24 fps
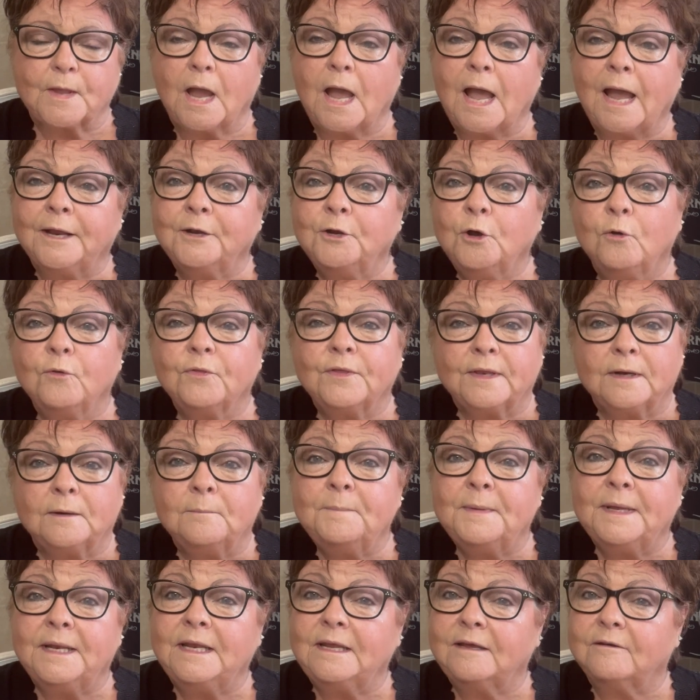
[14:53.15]
I know that
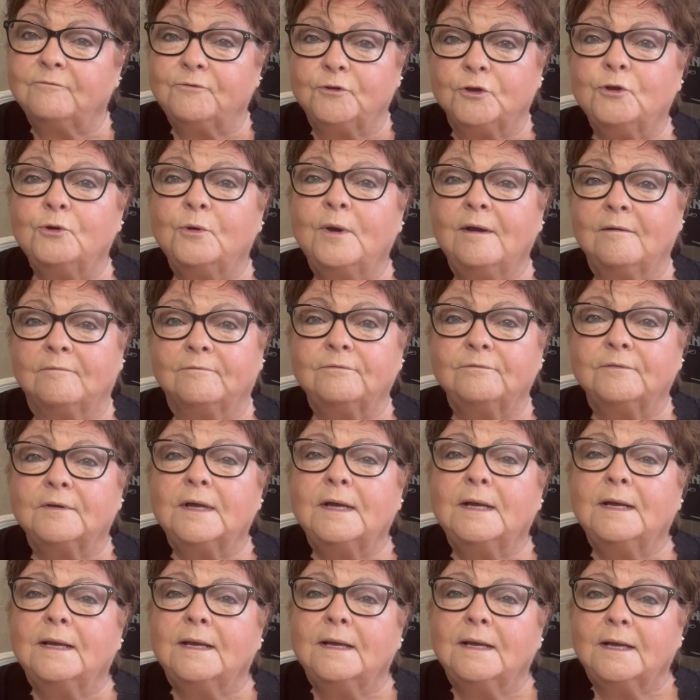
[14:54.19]
many of you have
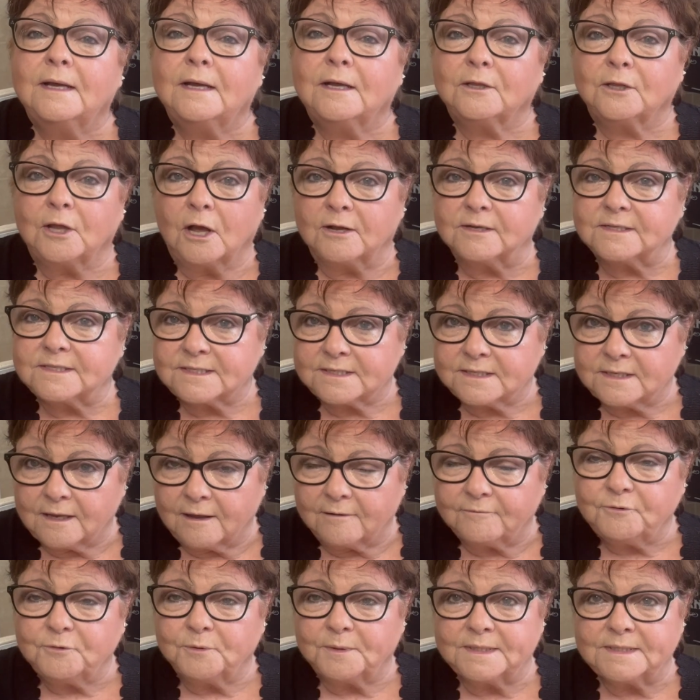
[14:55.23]
lost
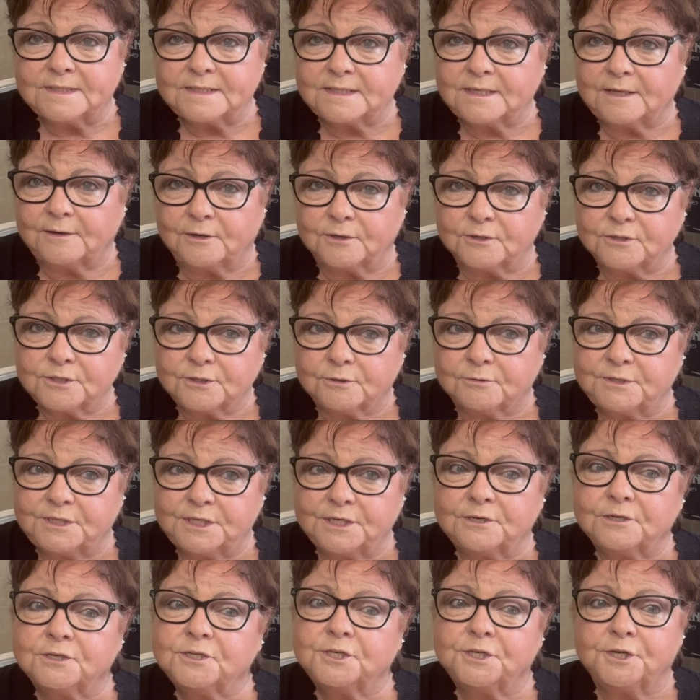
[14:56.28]
loved ones that are so
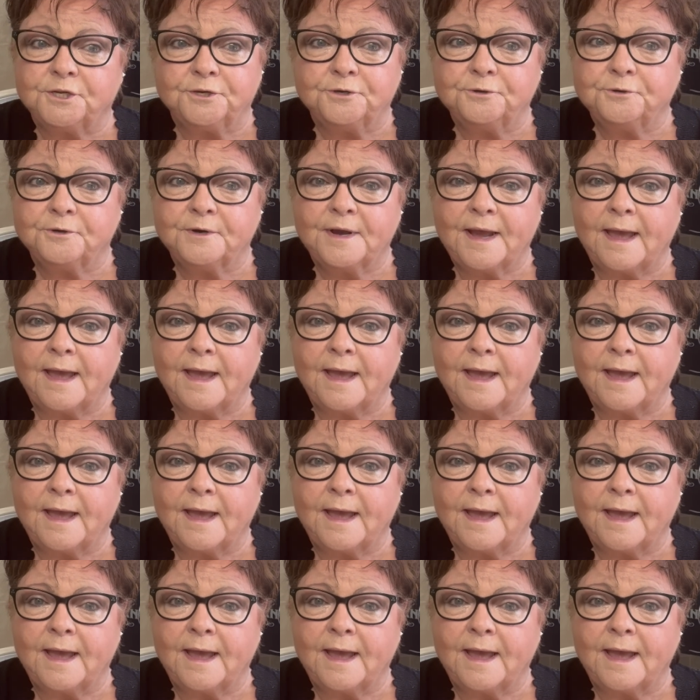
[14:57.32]
dear to you,